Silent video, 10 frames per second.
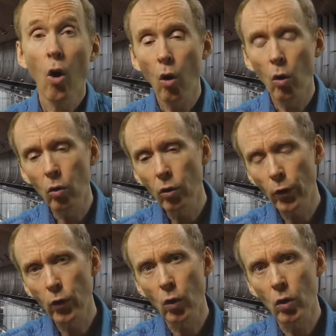all
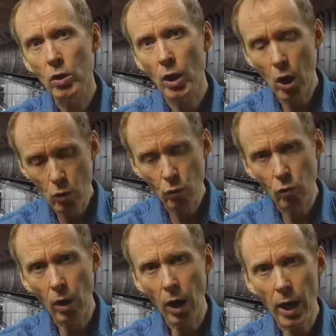thoughts
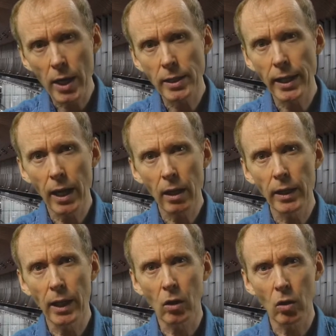arise out of
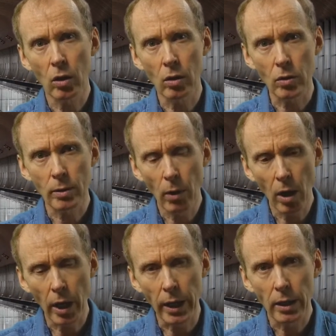the unconscious
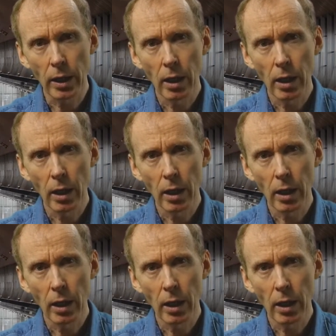mind.